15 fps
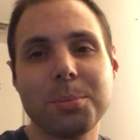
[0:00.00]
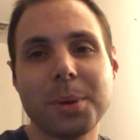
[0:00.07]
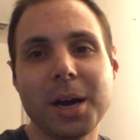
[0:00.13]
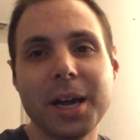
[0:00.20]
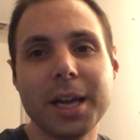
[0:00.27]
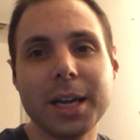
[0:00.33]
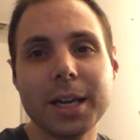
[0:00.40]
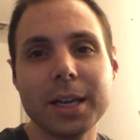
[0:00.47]

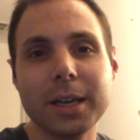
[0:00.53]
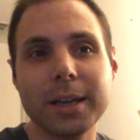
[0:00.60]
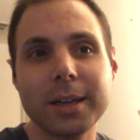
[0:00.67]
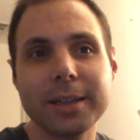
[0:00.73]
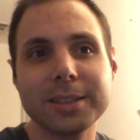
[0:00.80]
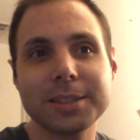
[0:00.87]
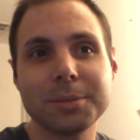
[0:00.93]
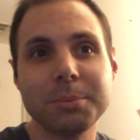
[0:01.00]
But
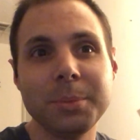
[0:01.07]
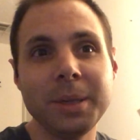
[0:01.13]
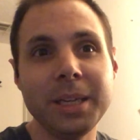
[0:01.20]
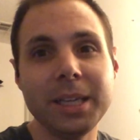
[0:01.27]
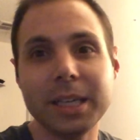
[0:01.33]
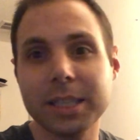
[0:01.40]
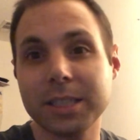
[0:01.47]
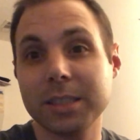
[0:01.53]
to
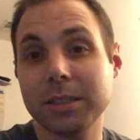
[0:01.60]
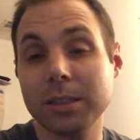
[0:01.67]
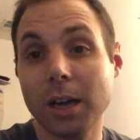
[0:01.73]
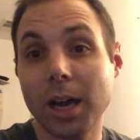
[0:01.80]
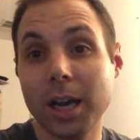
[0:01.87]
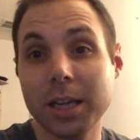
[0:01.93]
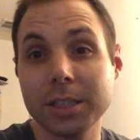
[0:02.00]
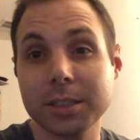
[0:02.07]
me, it
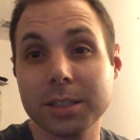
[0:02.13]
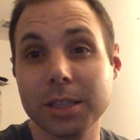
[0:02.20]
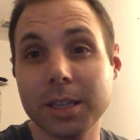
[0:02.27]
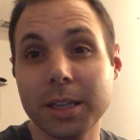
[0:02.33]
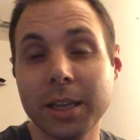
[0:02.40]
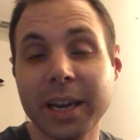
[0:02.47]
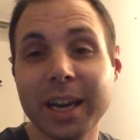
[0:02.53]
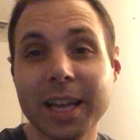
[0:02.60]
does.
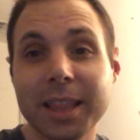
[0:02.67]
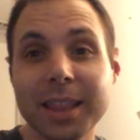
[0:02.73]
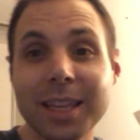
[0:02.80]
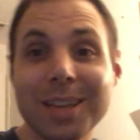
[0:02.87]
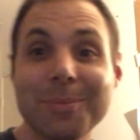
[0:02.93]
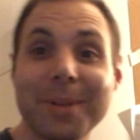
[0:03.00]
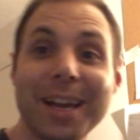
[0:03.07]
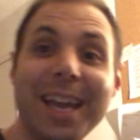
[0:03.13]
And I
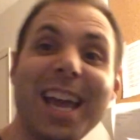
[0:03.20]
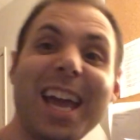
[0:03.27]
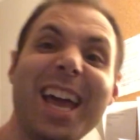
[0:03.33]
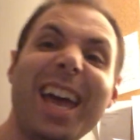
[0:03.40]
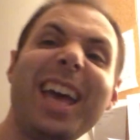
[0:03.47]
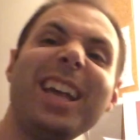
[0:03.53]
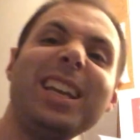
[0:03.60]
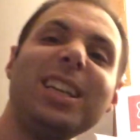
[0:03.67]
think my
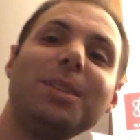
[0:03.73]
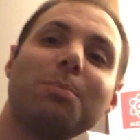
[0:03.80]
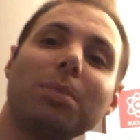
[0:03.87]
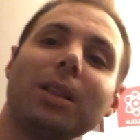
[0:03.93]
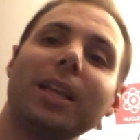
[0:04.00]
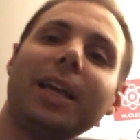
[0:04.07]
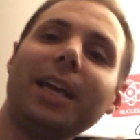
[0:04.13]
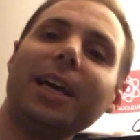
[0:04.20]
end
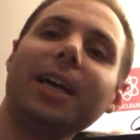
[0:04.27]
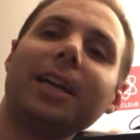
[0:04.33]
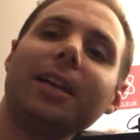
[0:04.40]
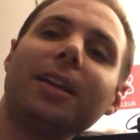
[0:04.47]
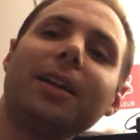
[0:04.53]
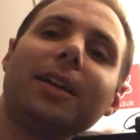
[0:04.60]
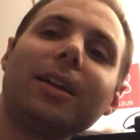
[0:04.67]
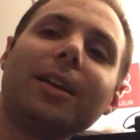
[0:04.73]
plan,
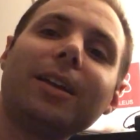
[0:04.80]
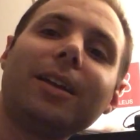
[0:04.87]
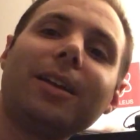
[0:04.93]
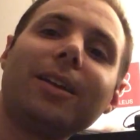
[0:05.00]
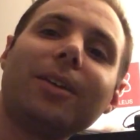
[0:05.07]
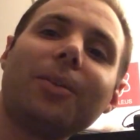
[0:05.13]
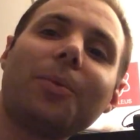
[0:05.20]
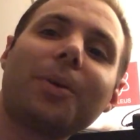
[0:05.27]

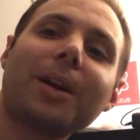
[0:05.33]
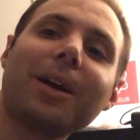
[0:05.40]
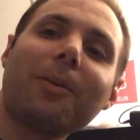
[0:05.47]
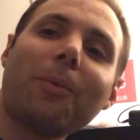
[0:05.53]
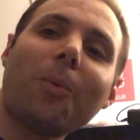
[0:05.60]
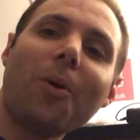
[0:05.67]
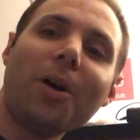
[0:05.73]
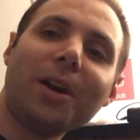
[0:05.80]
what I
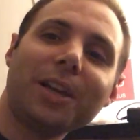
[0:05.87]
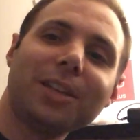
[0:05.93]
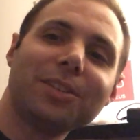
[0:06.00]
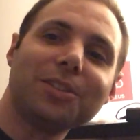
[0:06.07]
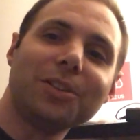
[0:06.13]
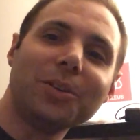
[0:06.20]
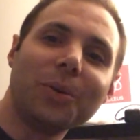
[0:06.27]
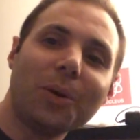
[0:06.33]
want to
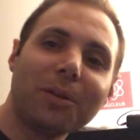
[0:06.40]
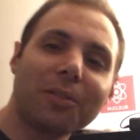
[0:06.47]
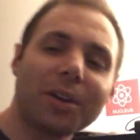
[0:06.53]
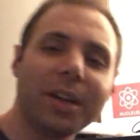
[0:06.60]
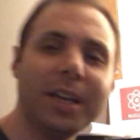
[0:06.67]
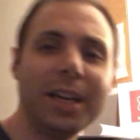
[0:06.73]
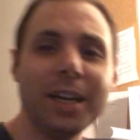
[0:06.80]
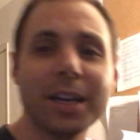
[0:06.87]
do over
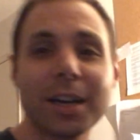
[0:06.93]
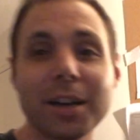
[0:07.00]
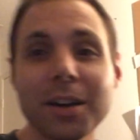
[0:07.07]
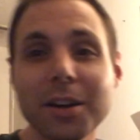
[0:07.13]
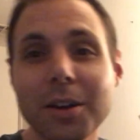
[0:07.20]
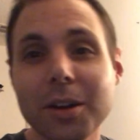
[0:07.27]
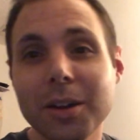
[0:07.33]
here,